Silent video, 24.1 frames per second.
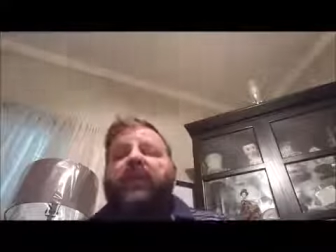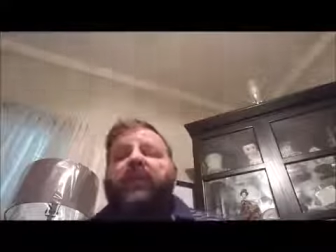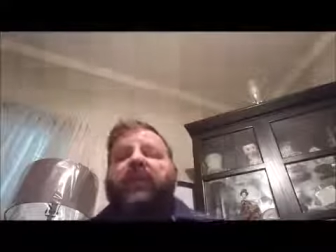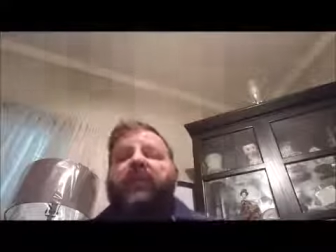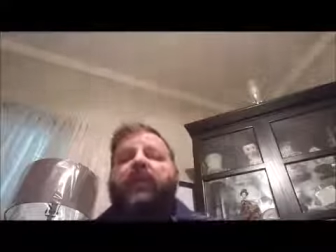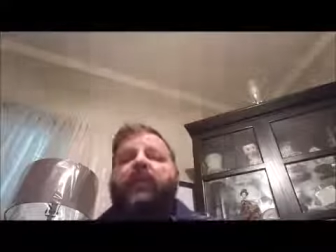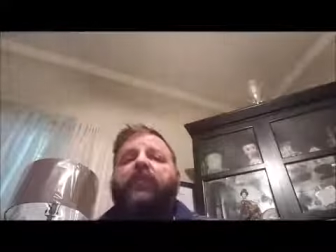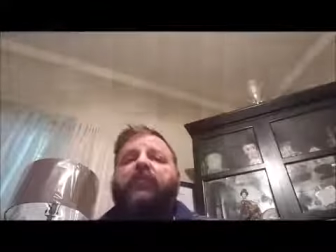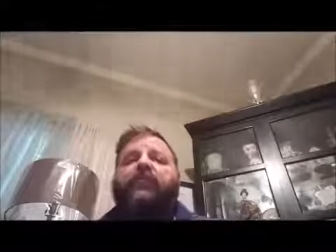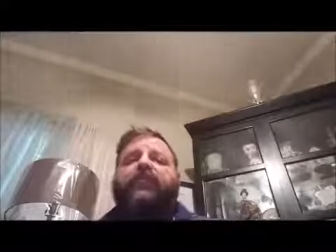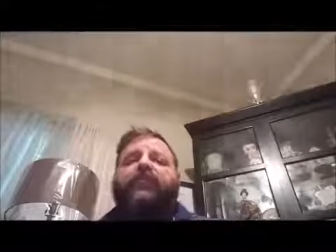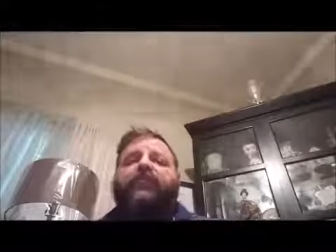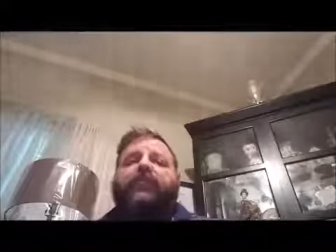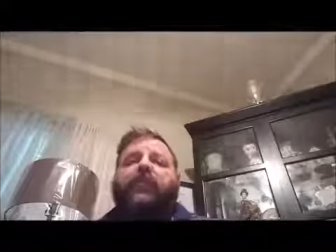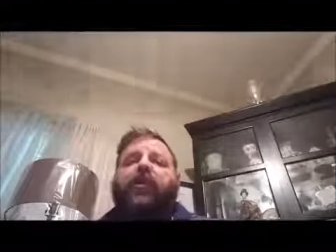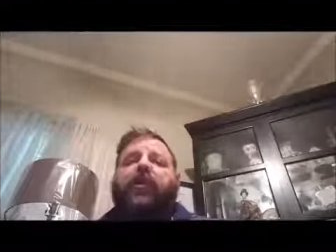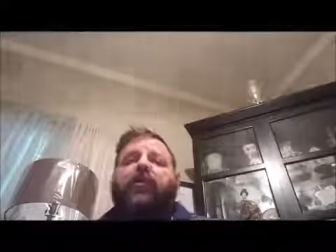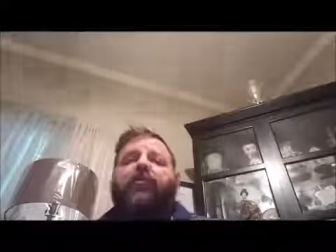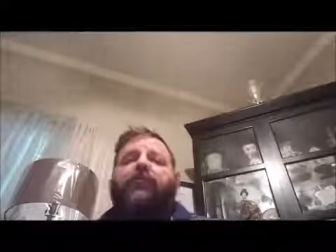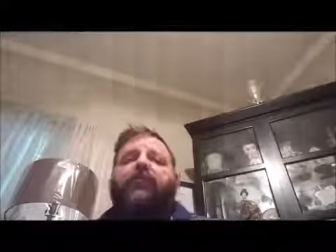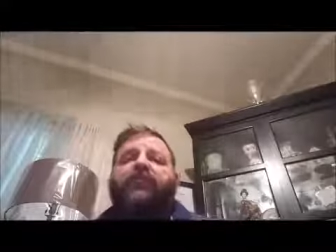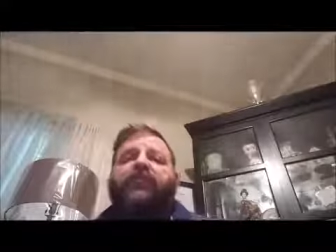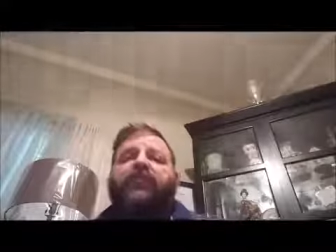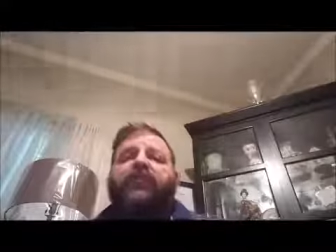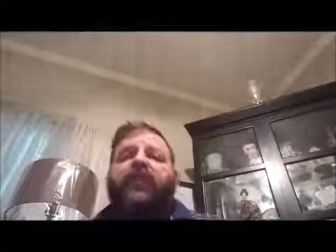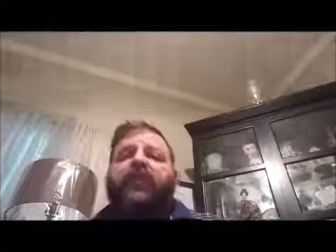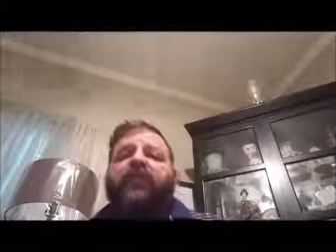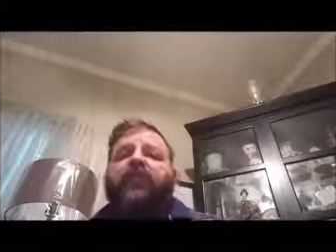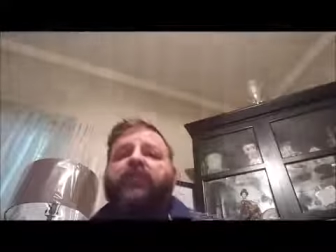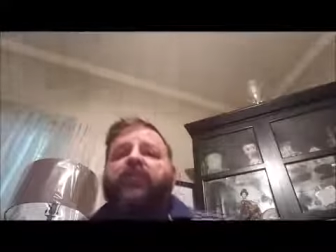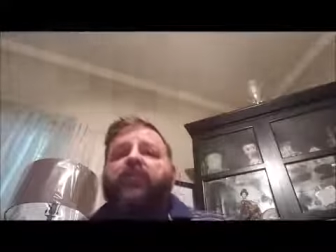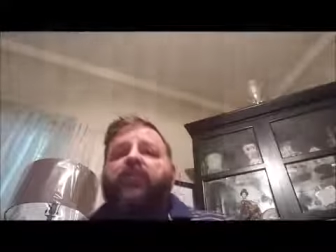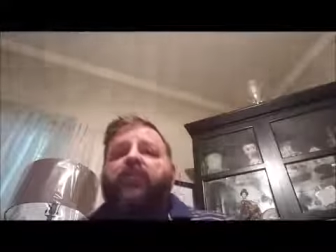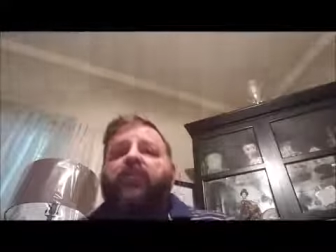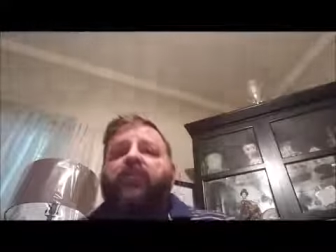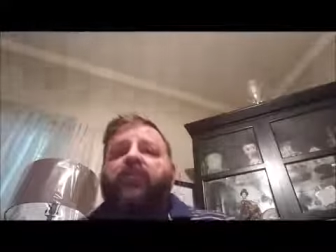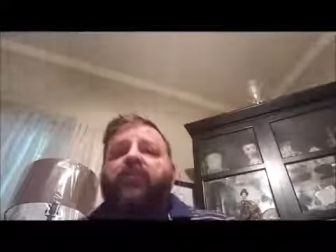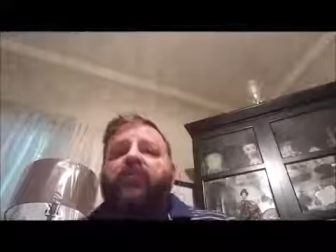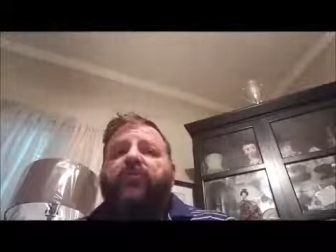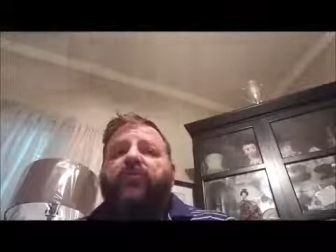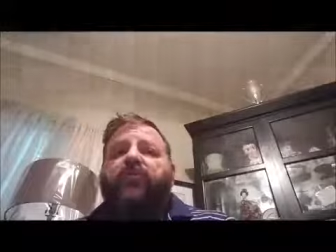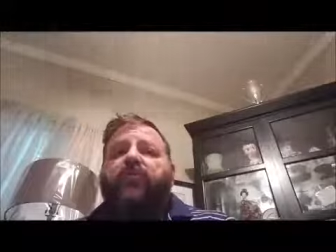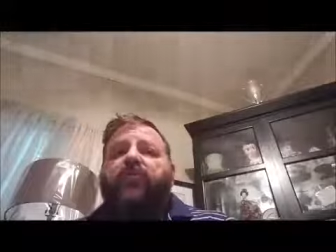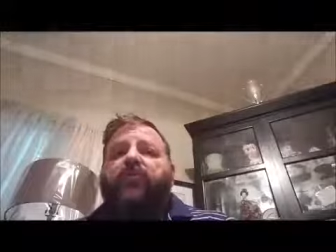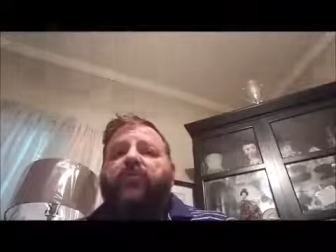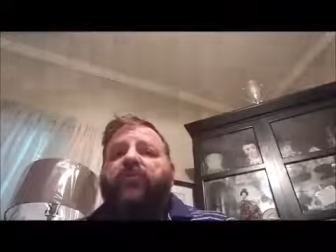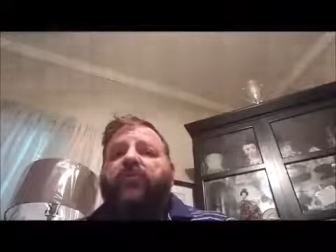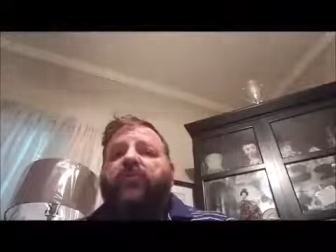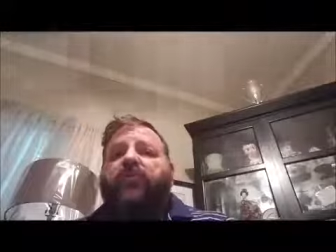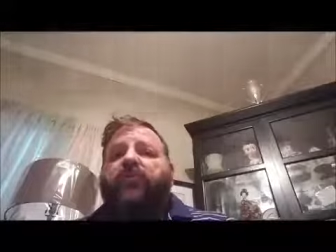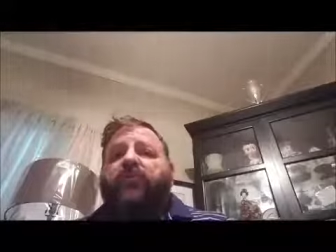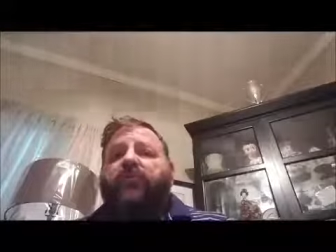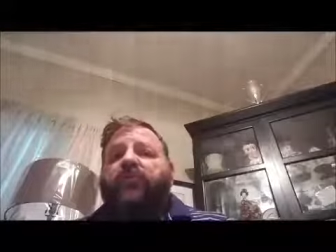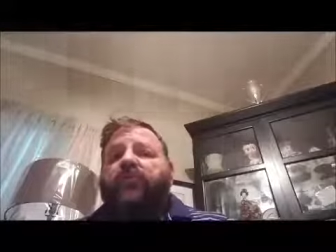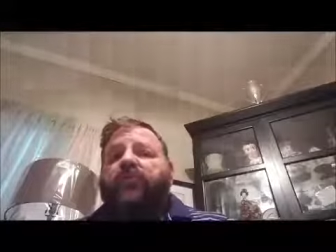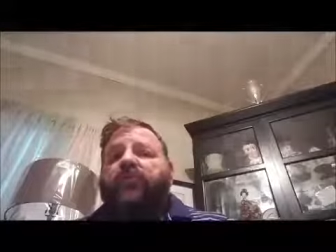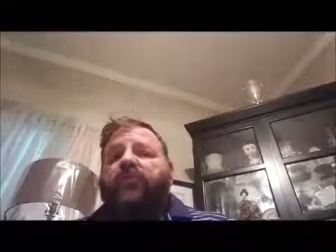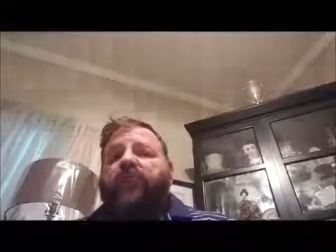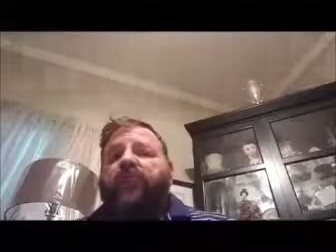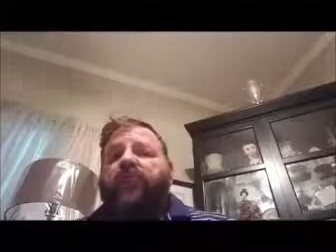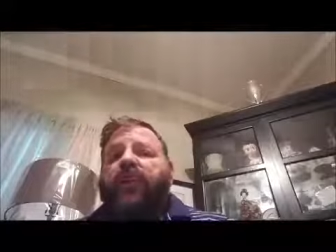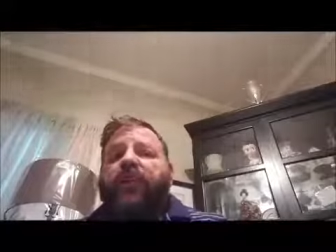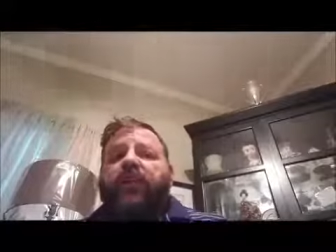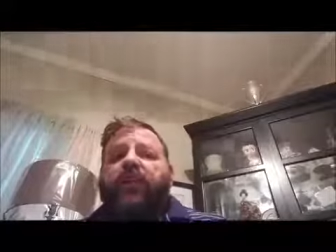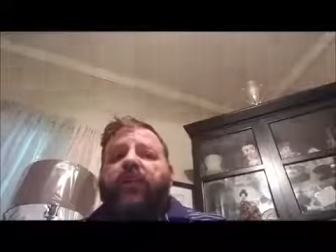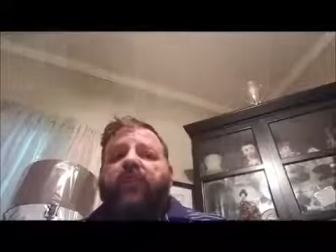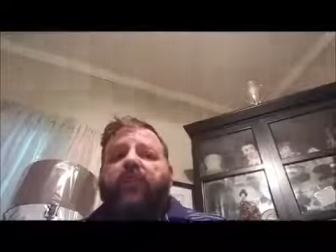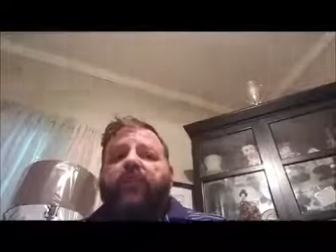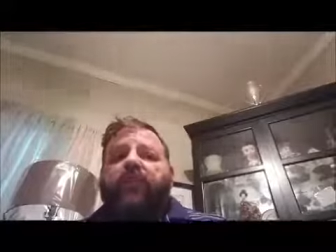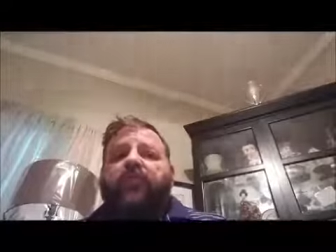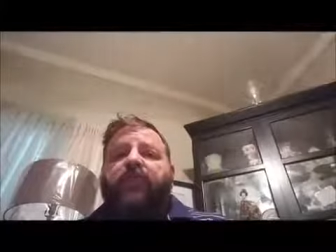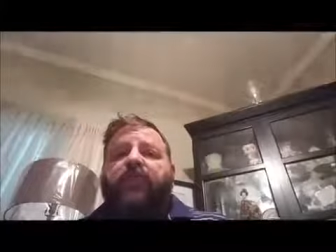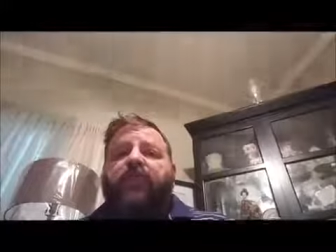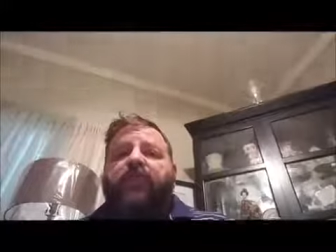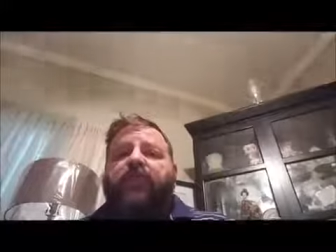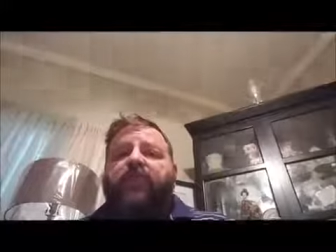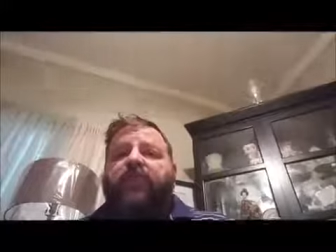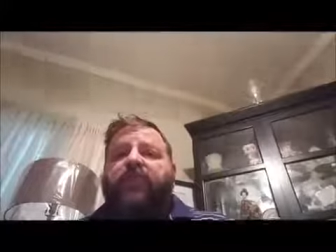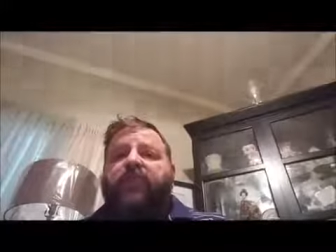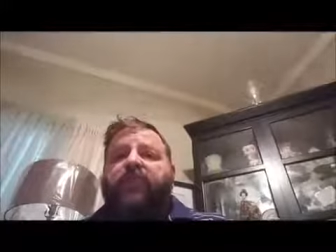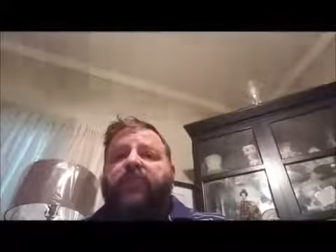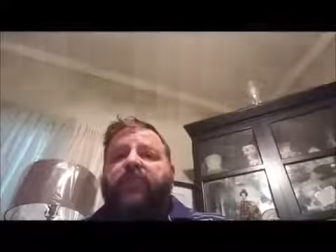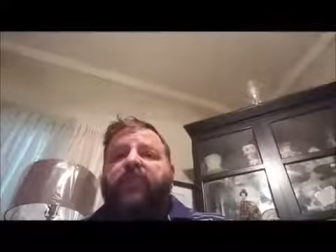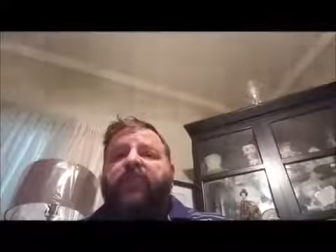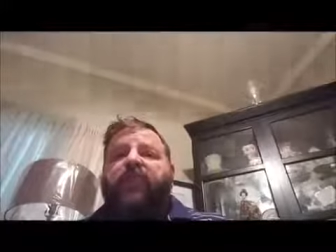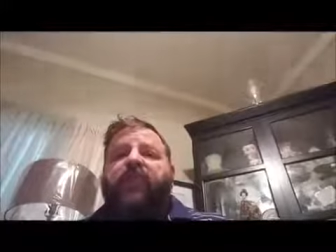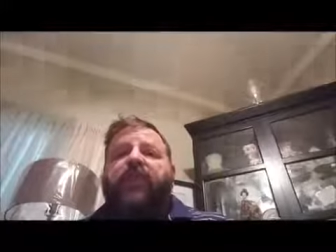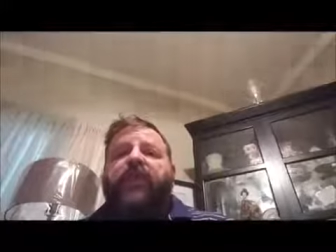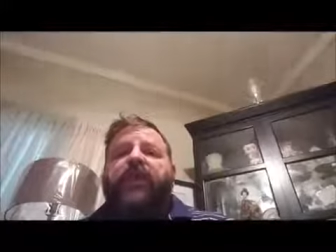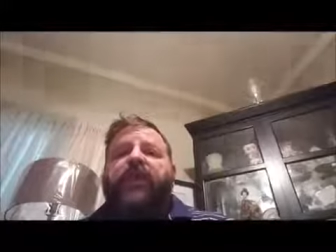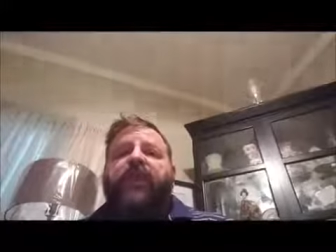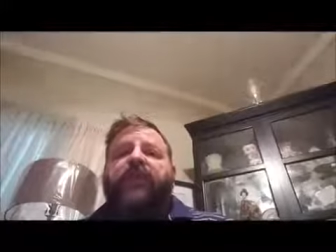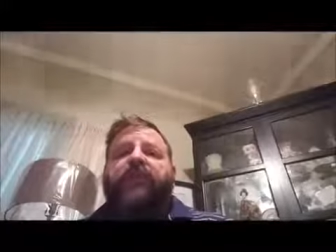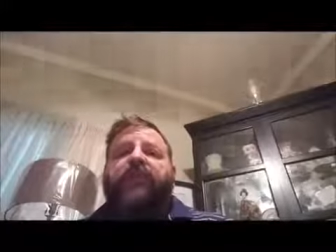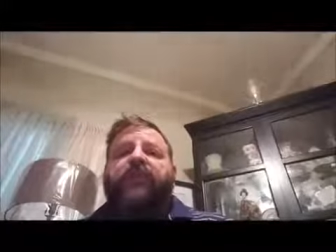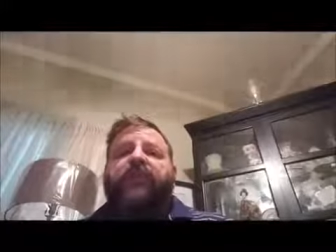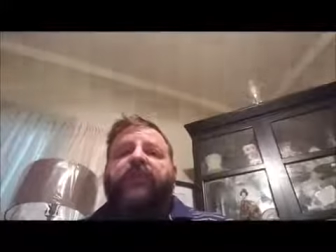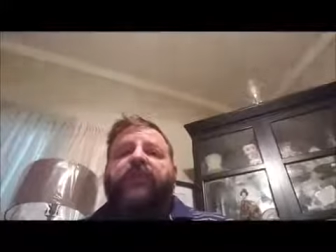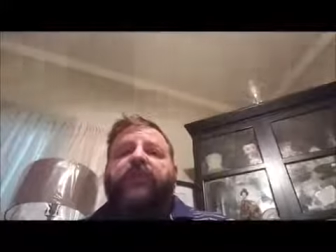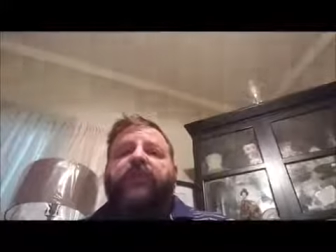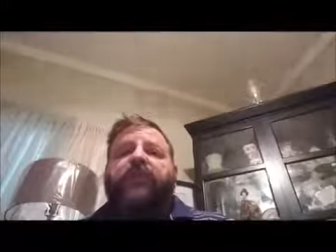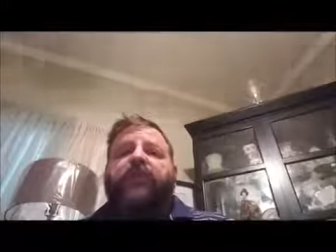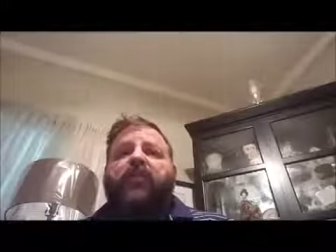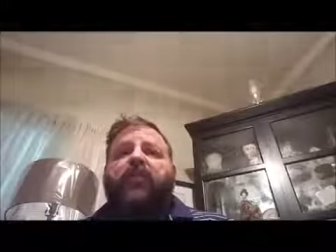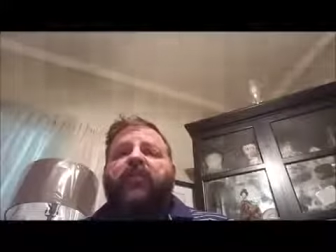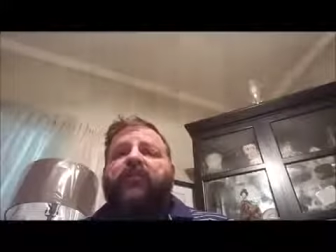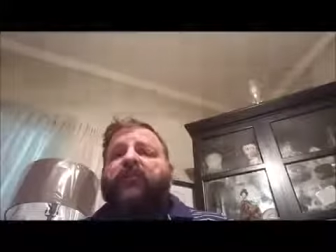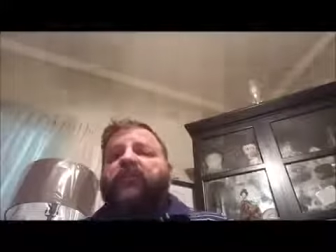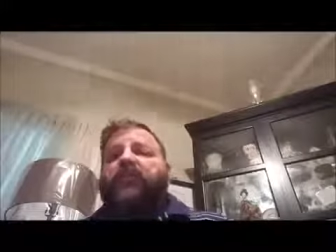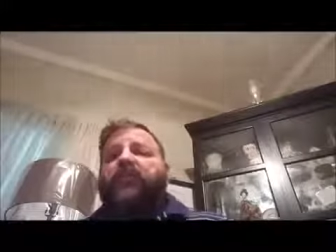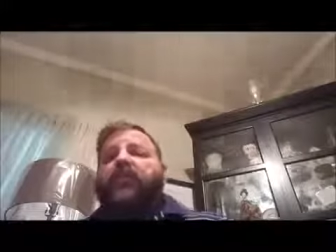Now, it's also say you, so that helped, that hopefully that answers any questions.